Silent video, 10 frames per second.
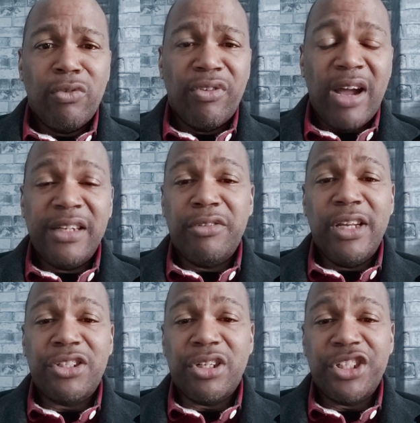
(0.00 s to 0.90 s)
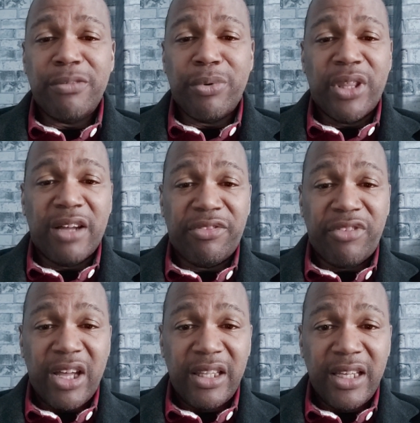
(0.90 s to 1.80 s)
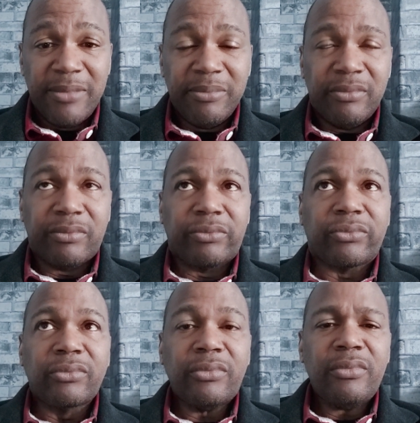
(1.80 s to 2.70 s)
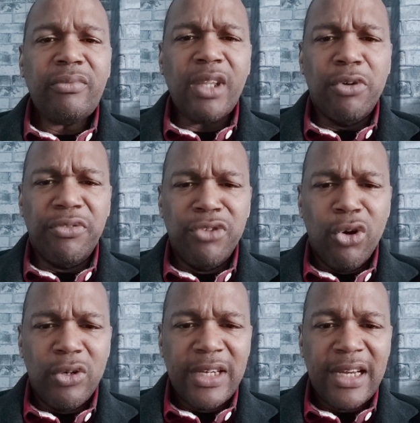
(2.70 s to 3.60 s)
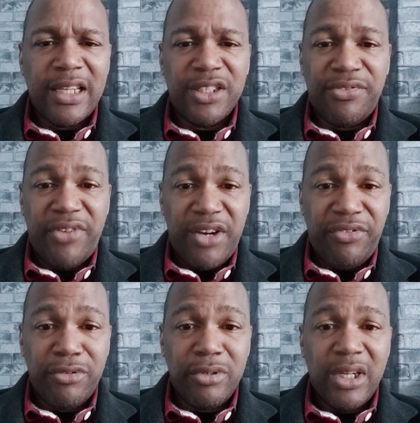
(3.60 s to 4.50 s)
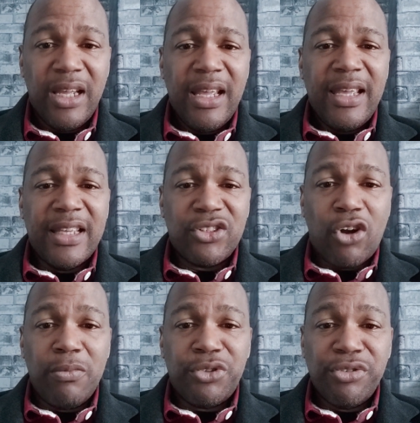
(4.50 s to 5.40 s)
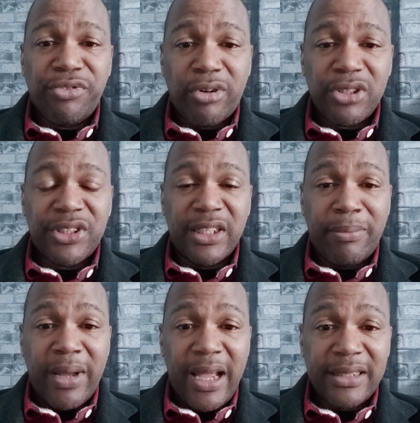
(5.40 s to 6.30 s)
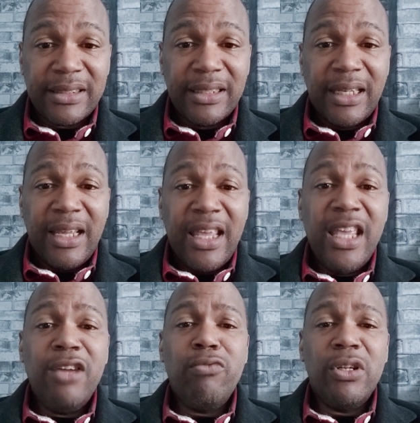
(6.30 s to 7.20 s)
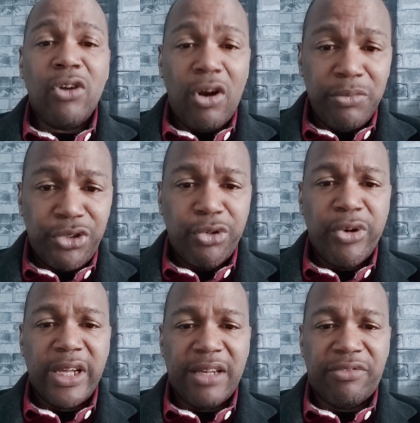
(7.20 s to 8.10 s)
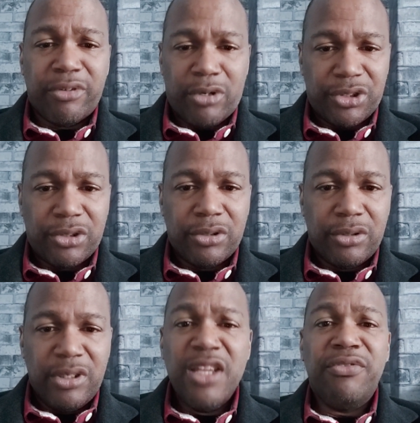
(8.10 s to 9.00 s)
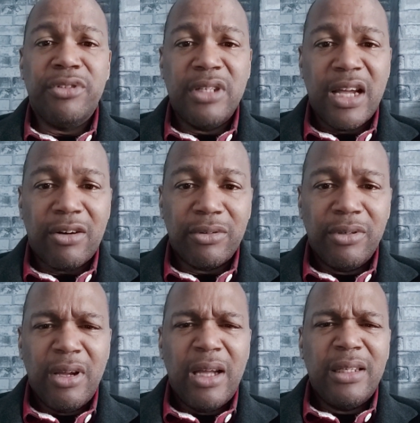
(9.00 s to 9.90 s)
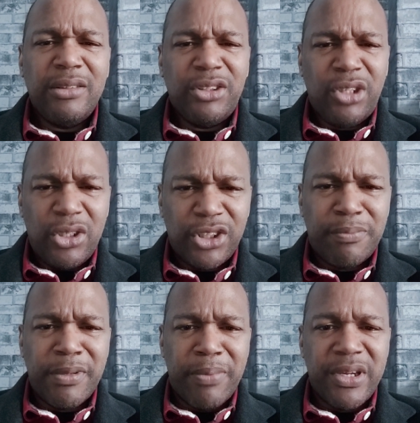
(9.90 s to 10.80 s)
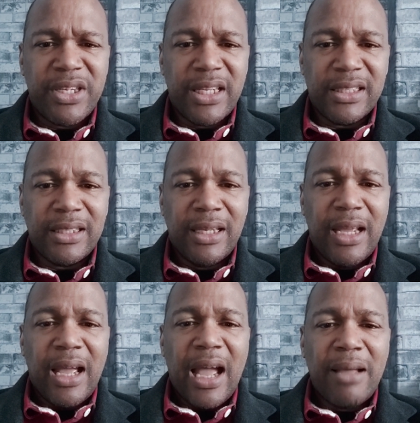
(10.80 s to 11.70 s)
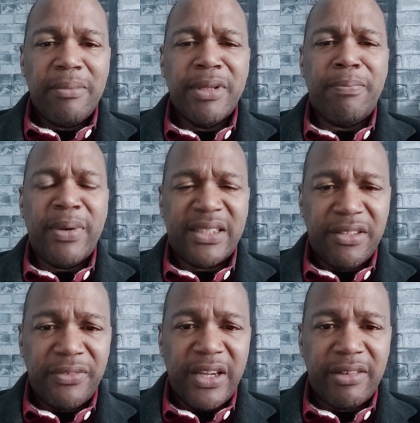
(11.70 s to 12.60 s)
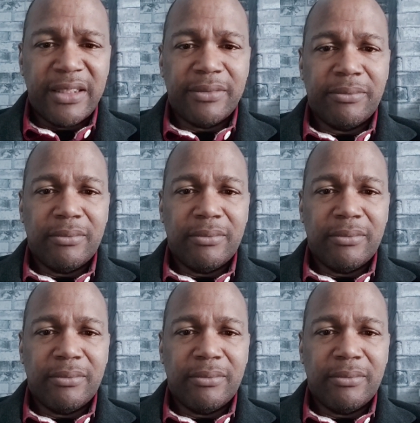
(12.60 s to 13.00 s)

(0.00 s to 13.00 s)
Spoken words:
we've had a relationship with our father. We've known that he is faithful. He's come true for us in the past. He will come true again for us, even now. Just be patient. Be persevering.